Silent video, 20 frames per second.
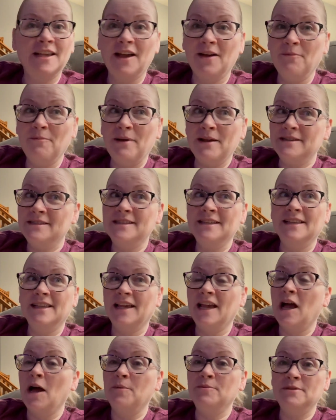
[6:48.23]
basically
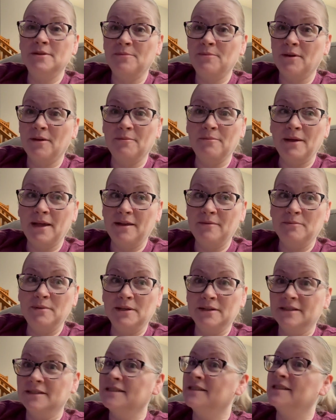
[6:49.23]
hopped up on pain
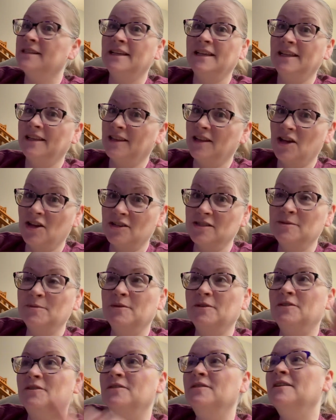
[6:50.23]
pills in the
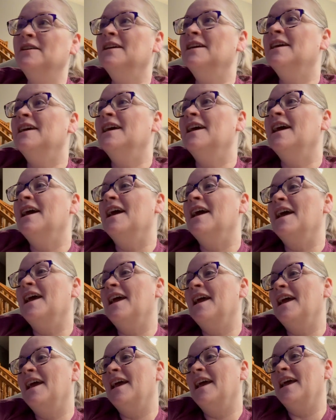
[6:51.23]
hospital.
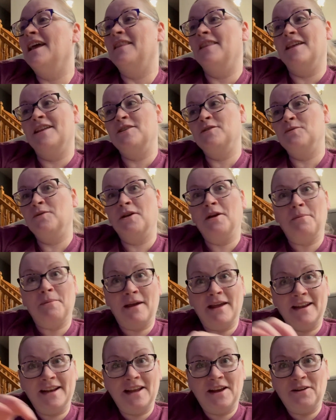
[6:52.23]
And that's where I'm
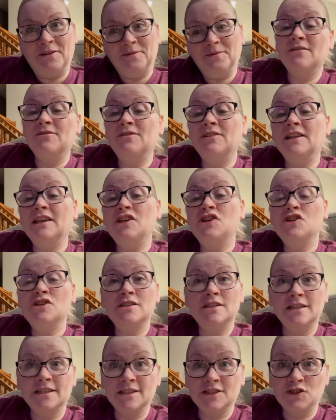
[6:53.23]
at now. Felicia's
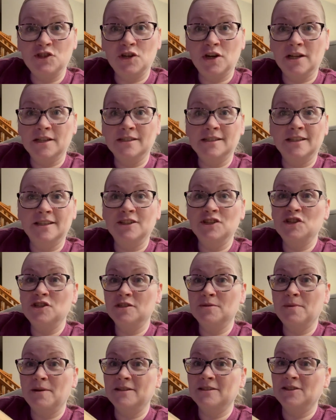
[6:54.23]
in this dress, and then she's
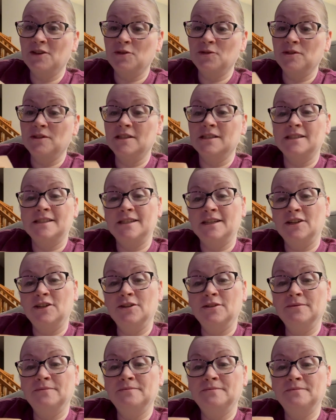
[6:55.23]
about to go to this
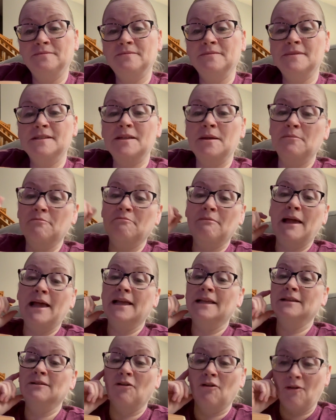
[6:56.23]
dinner. Something
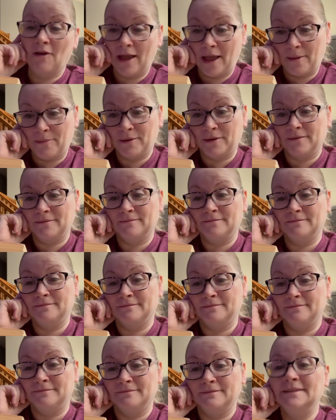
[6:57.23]
bad is gonna happen.
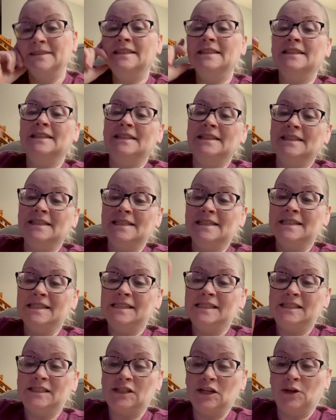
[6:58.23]

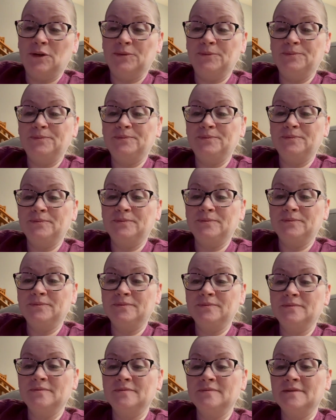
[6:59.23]
So,
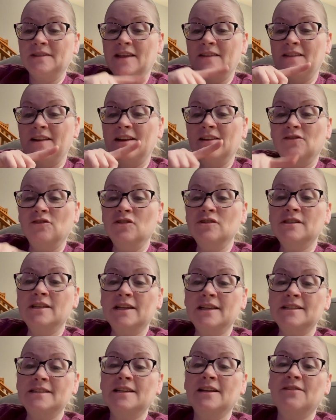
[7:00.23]
and then it looks
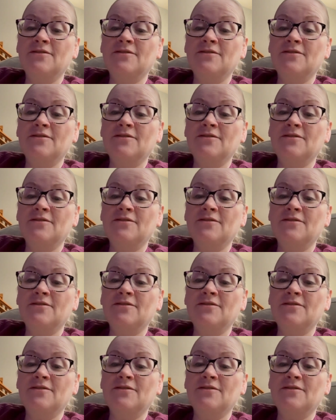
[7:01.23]
like it's gonna